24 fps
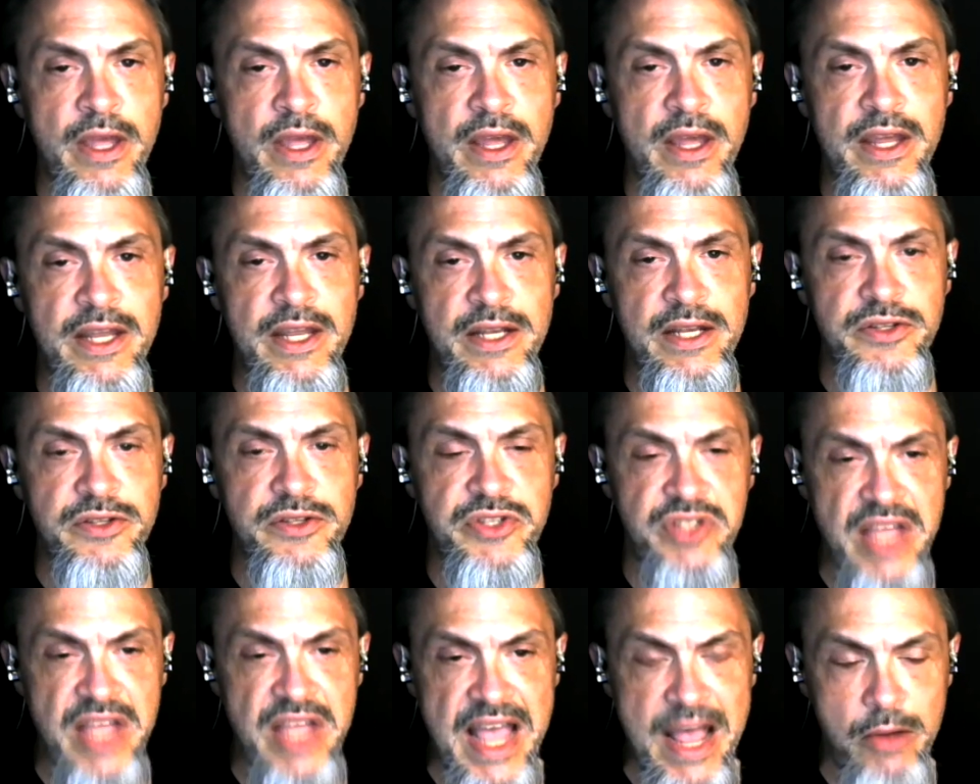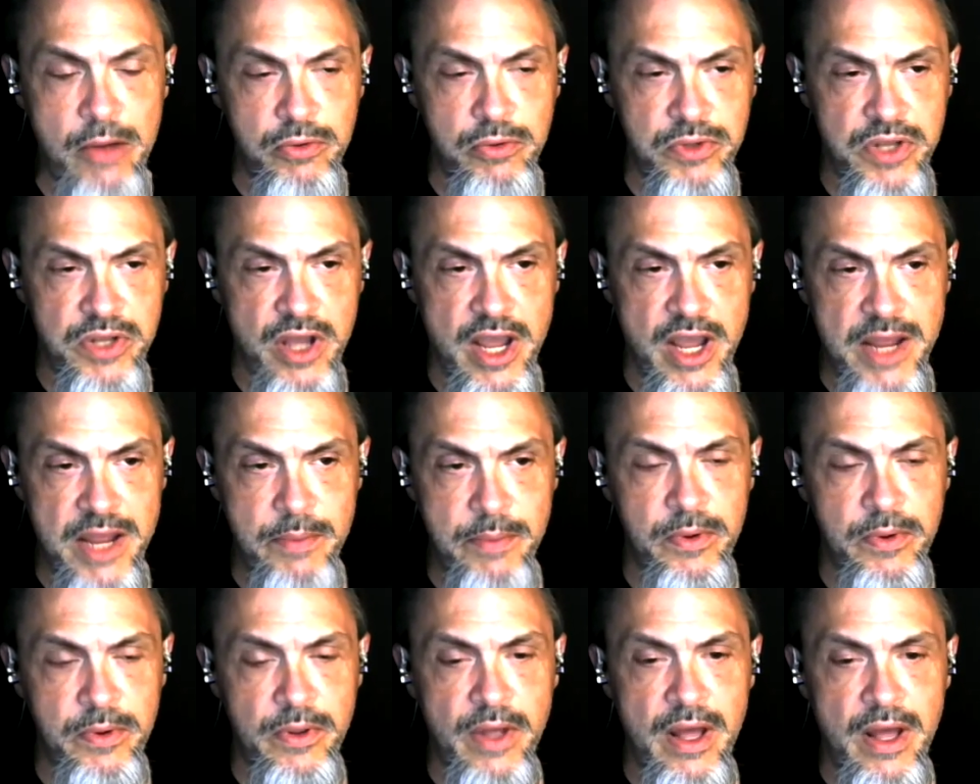in sound type.
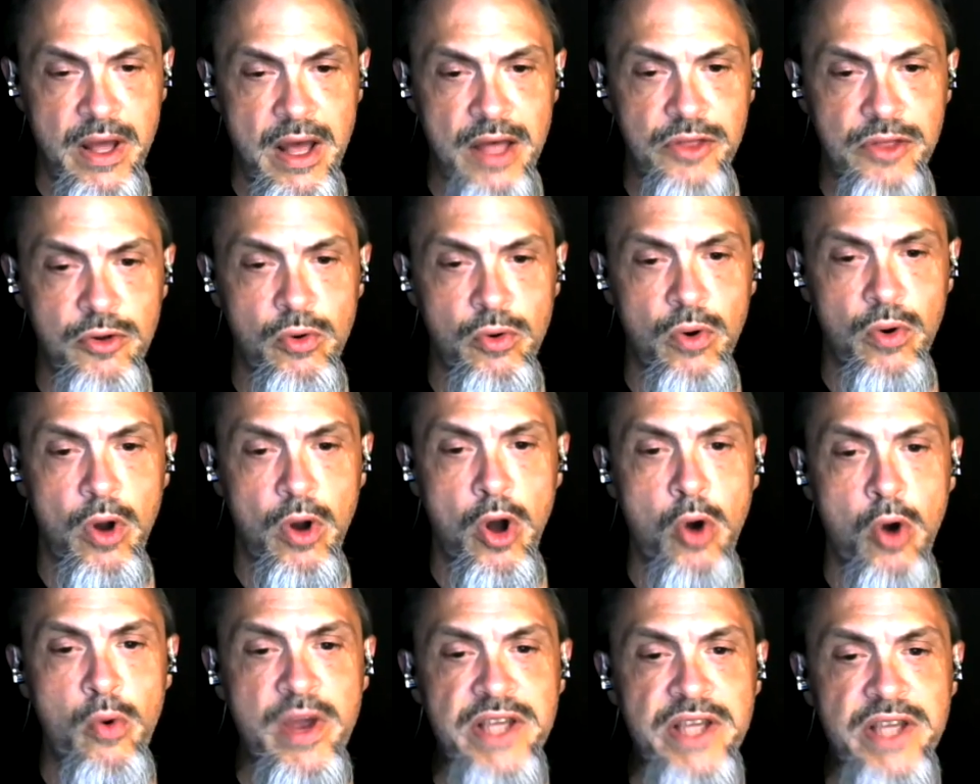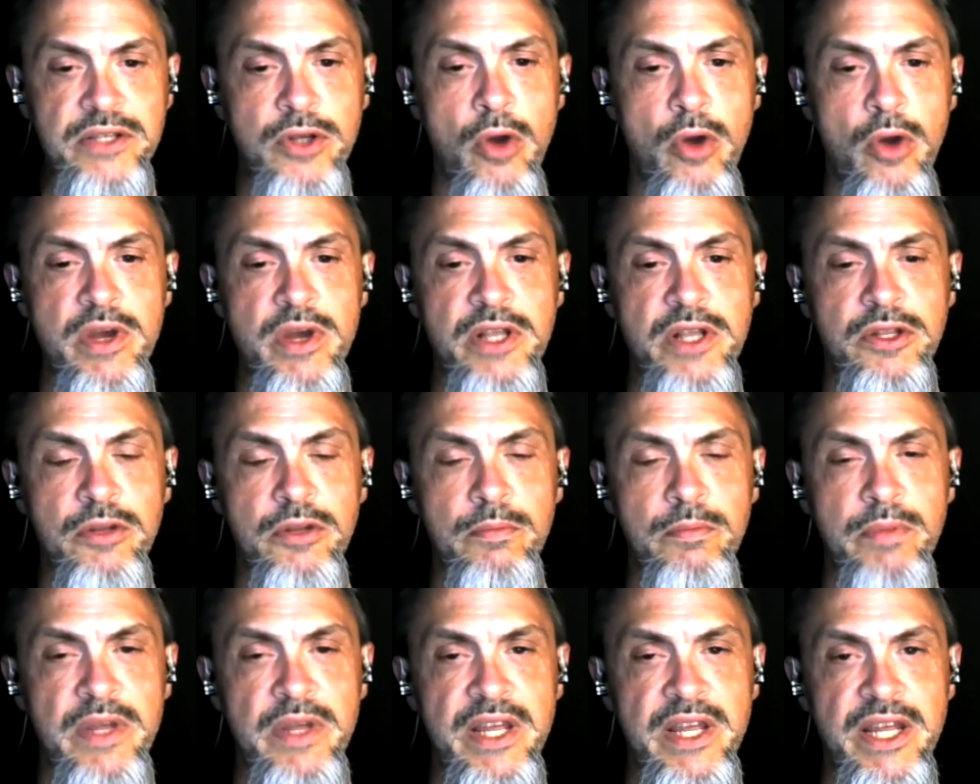There are always going to
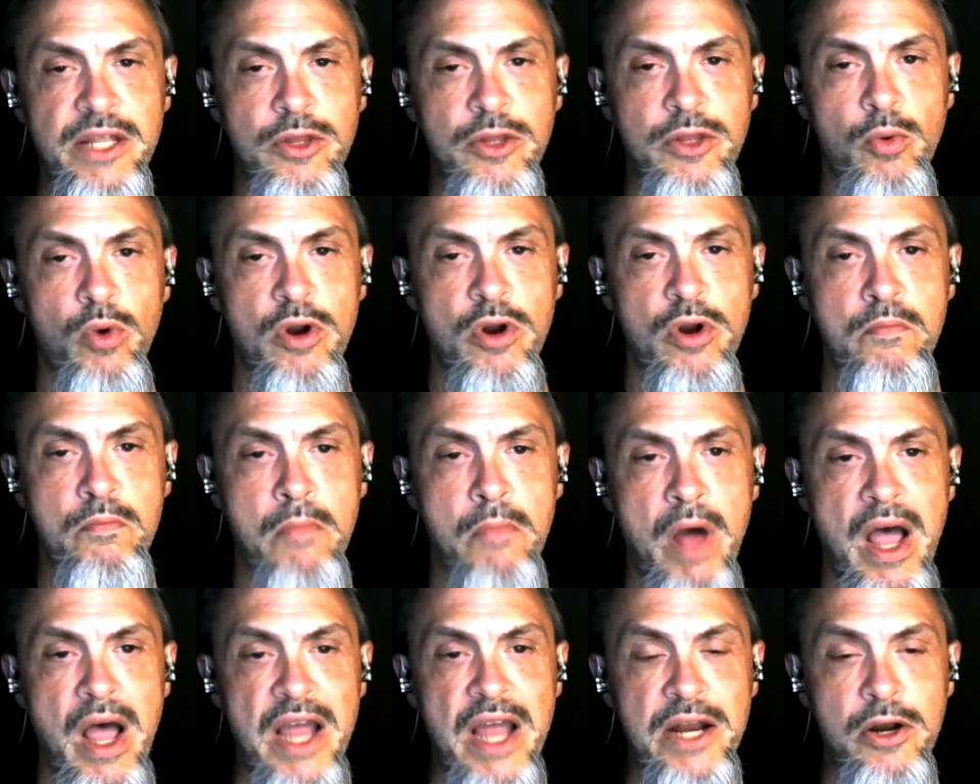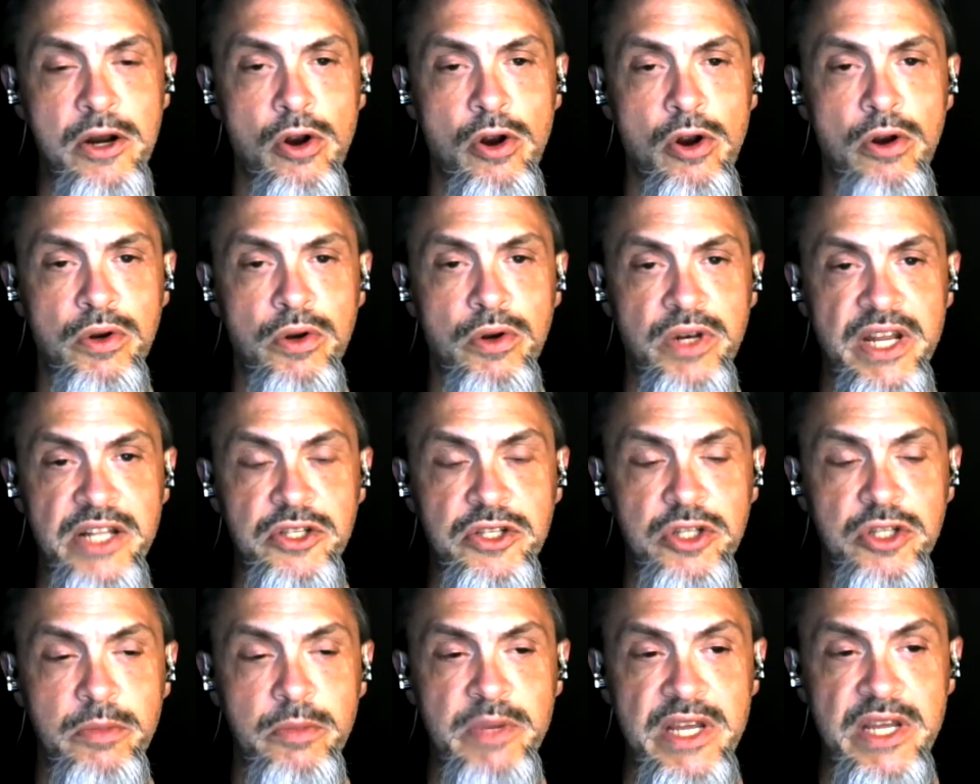be the word minor
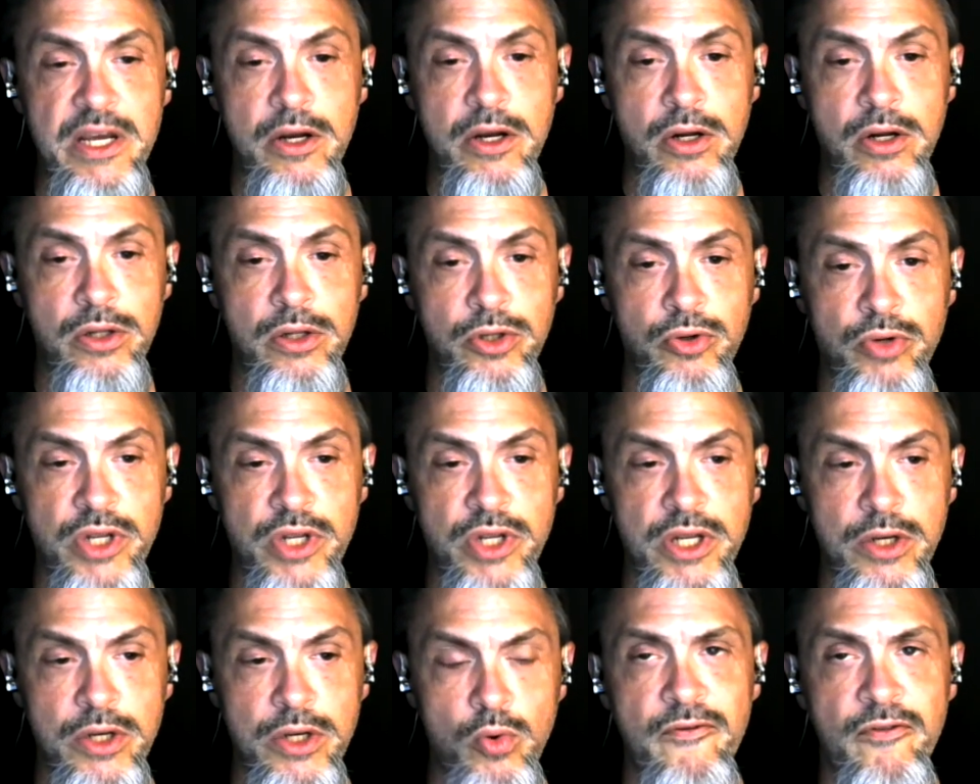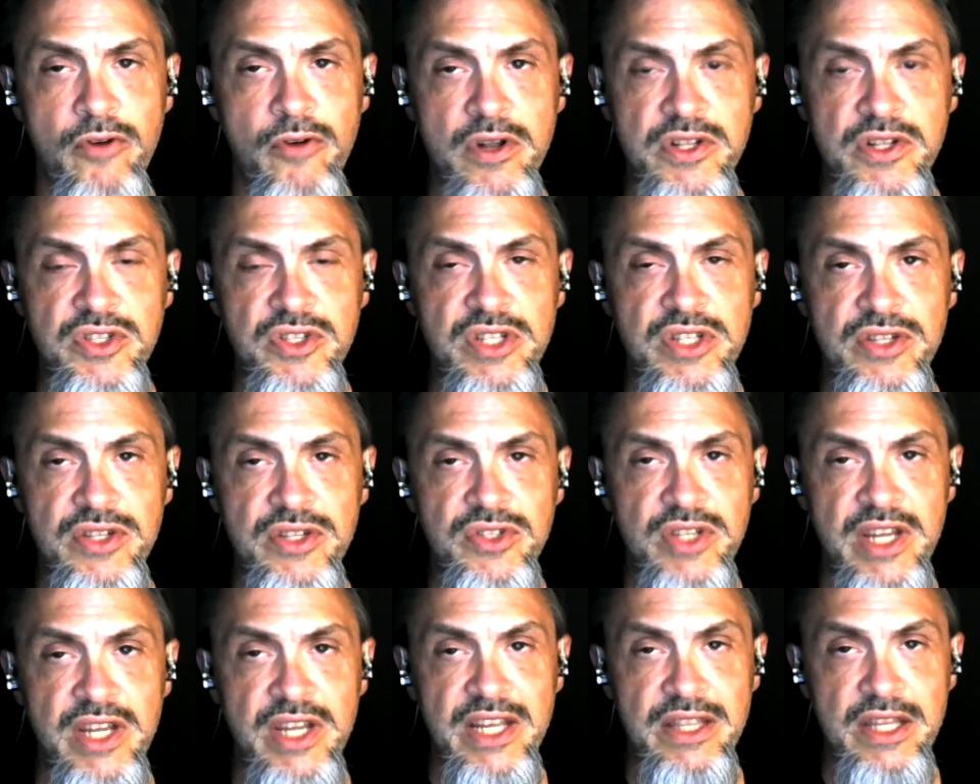needs to be included. For
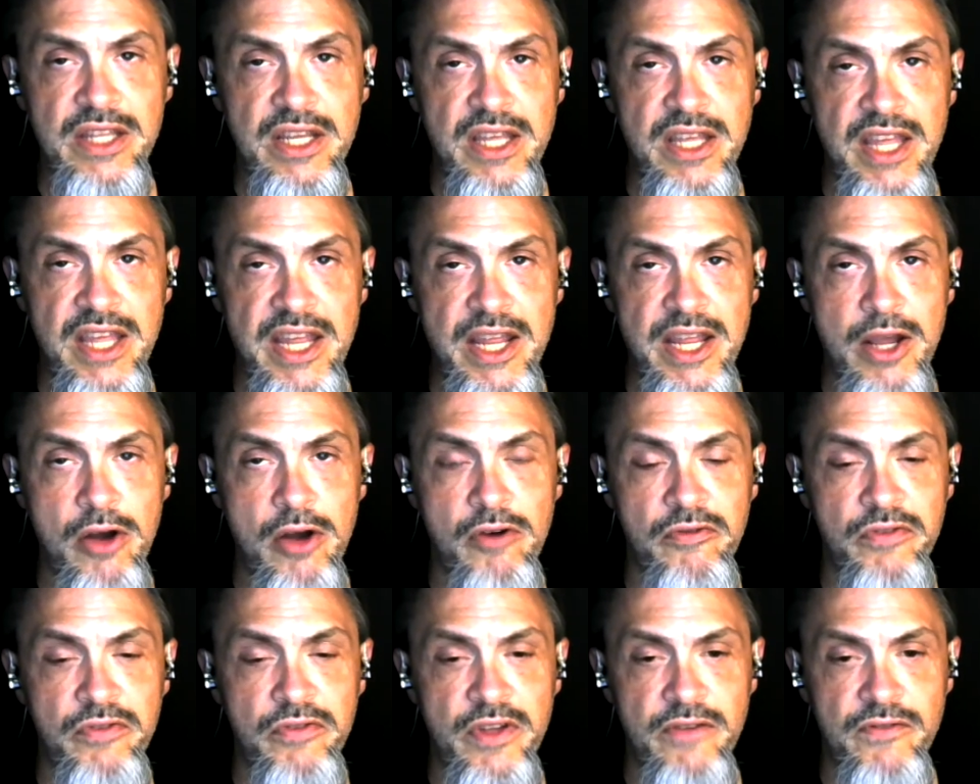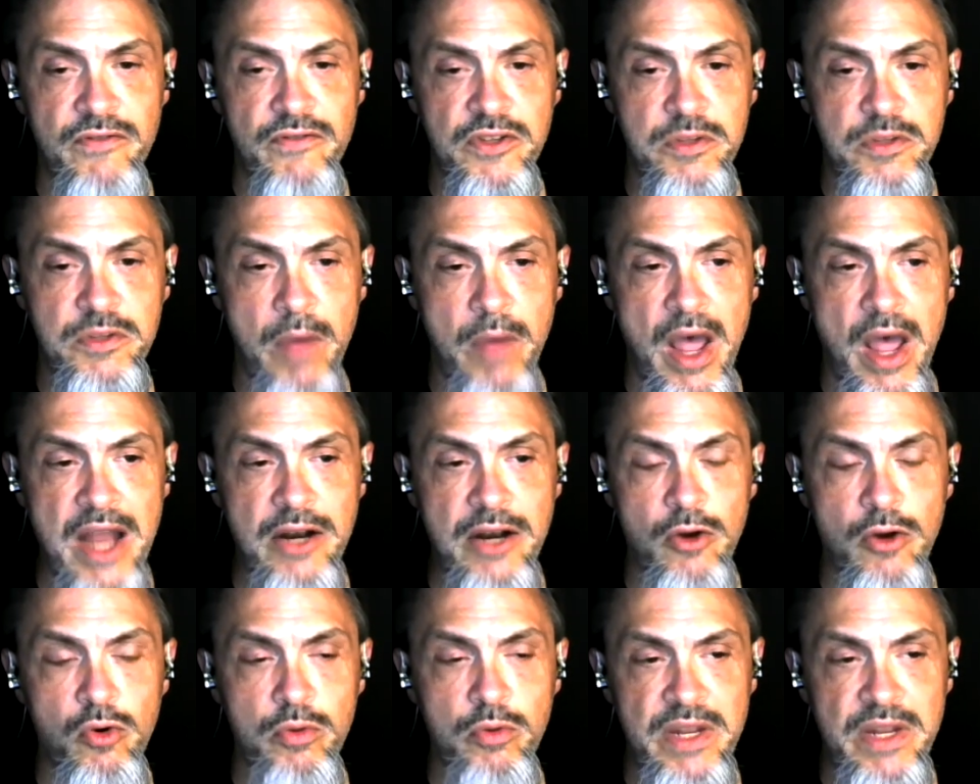instance, in the key of, if it's
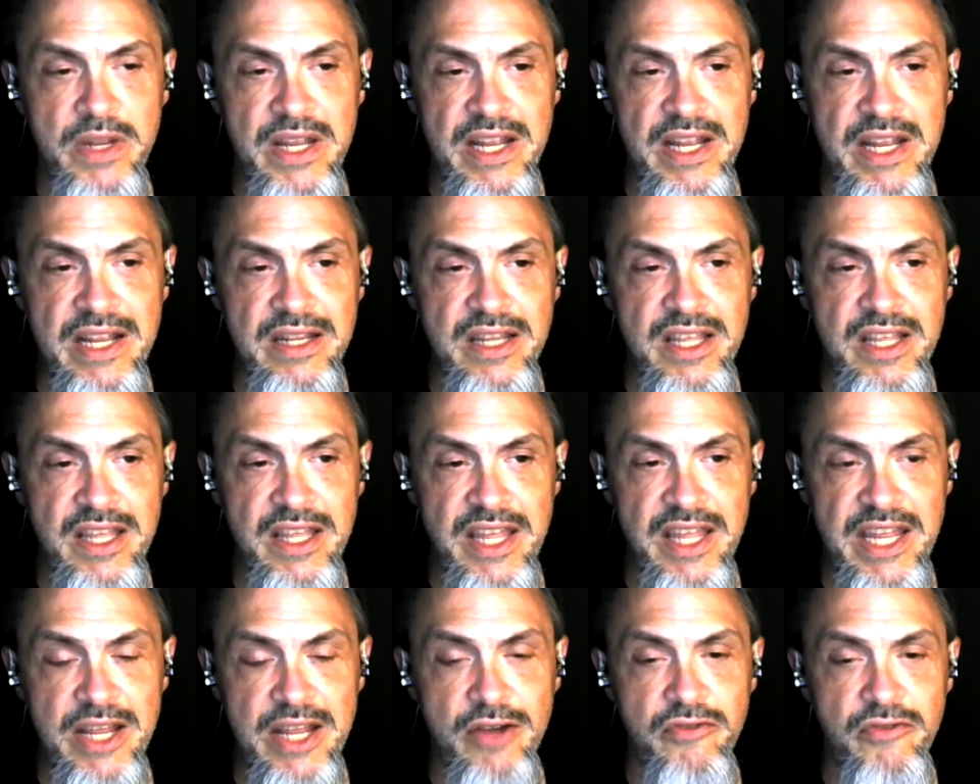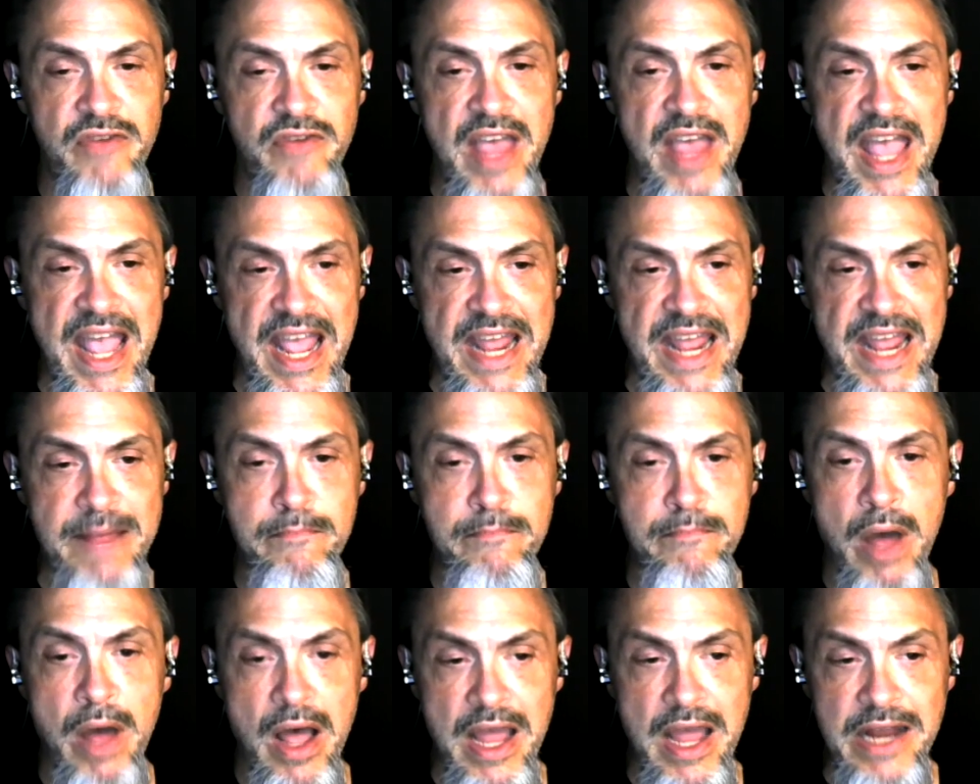minor, would be in the key of A
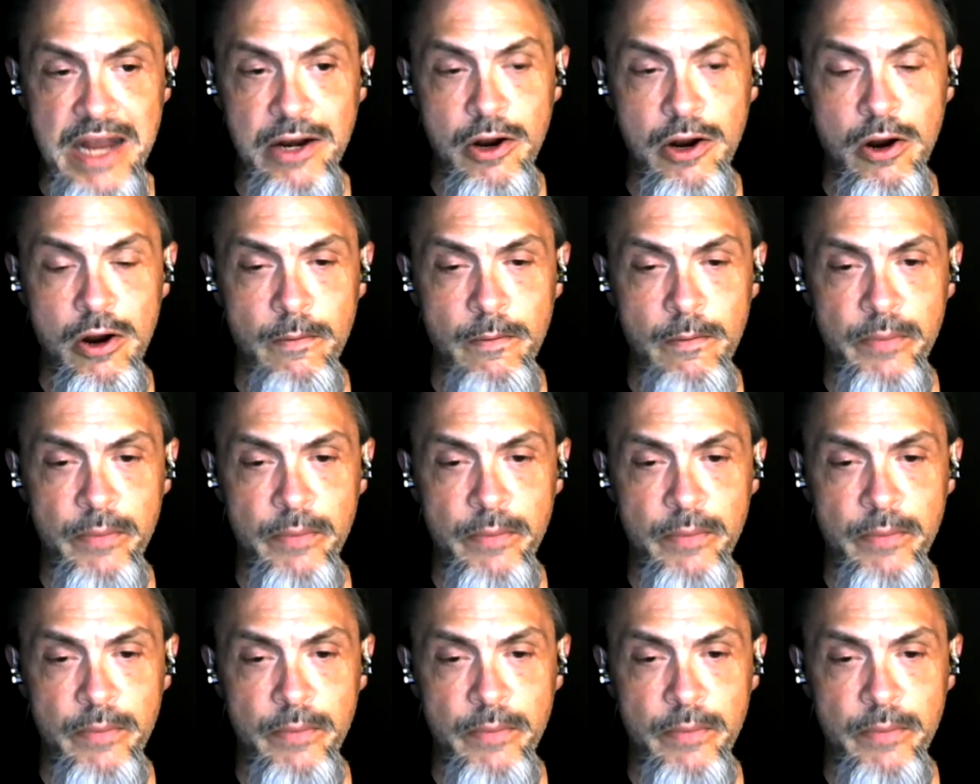minor,